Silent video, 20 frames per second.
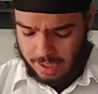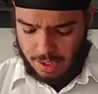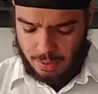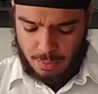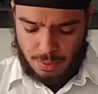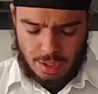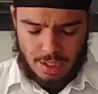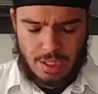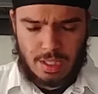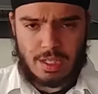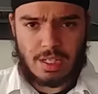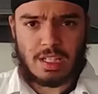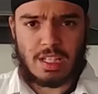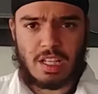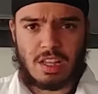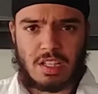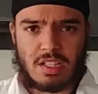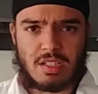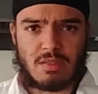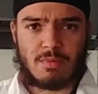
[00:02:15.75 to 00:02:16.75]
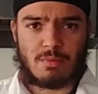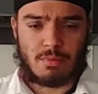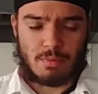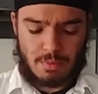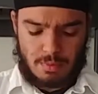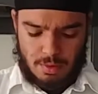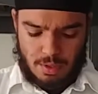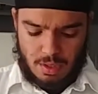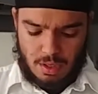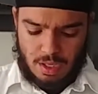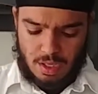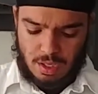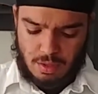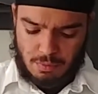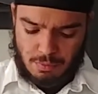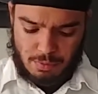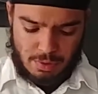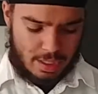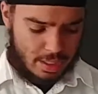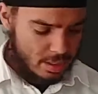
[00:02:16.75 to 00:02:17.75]
We're gonna let this
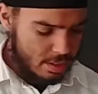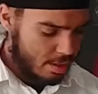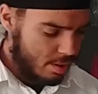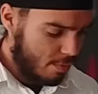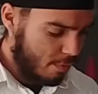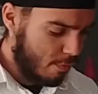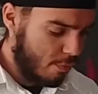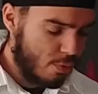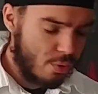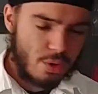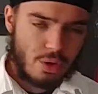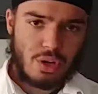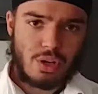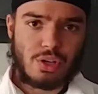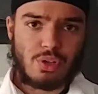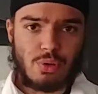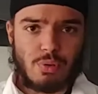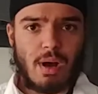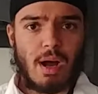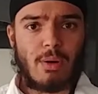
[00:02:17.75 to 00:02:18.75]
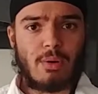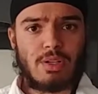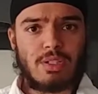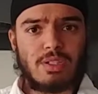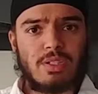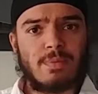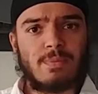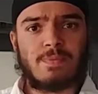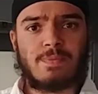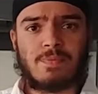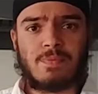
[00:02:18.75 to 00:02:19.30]
rest for 2 hours